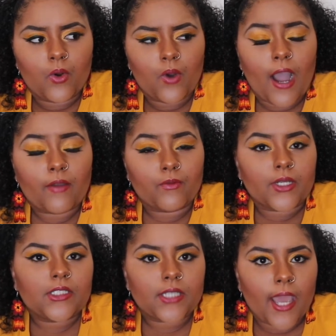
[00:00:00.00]
who I
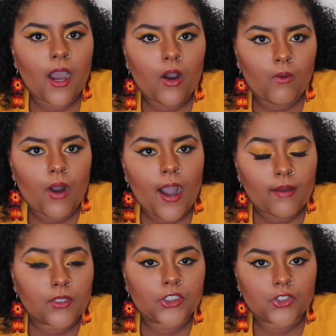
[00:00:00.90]
reached out while
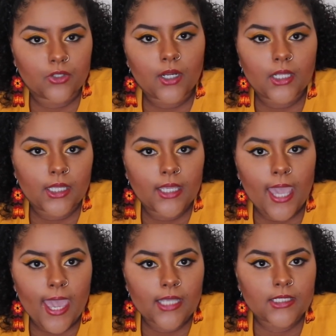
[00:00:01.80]
I was struggling,
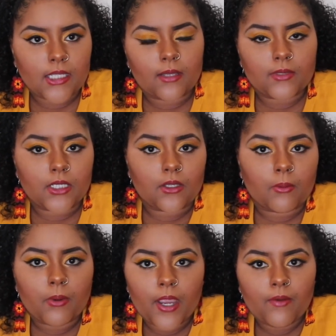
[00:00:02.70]
asking them to
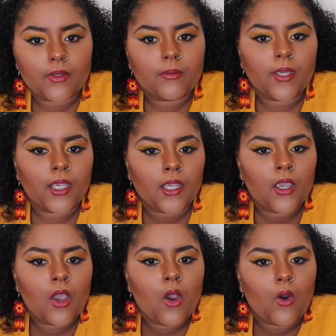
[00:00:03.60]
either pray with
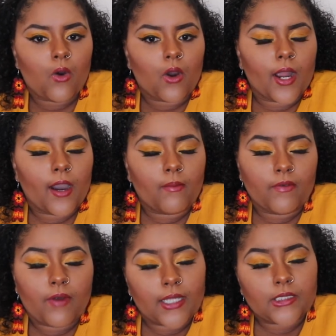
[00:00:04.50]
me or help
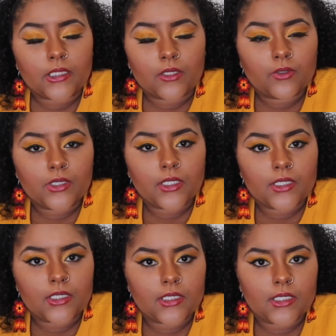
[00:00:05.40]
me find
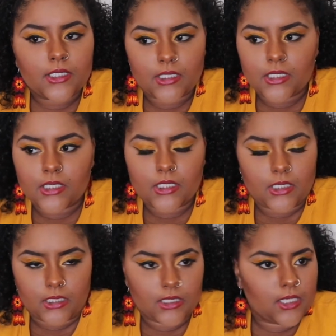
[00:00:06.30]
solutions
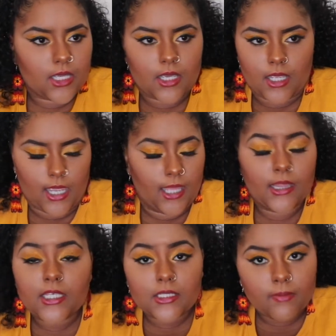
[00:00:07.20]
to
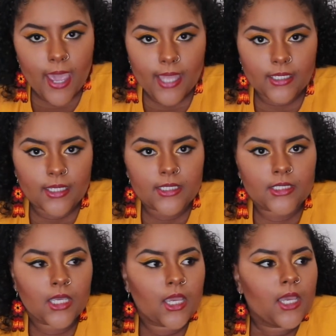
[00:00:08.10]
end this
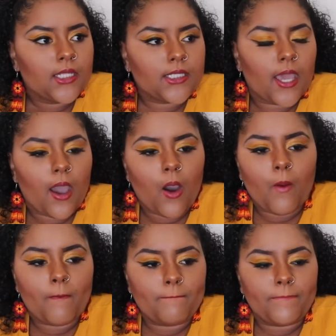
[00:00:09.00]
madness, to
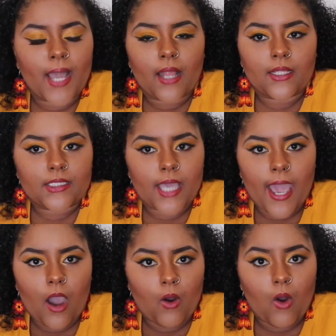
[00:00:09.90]
help balance
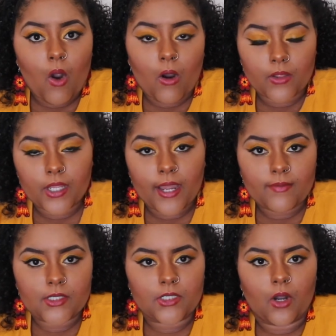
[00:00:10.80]
out all that I
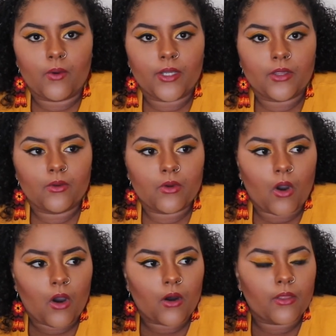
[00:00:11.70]
was going through,
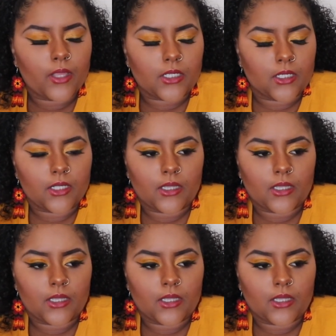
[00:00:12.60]
all the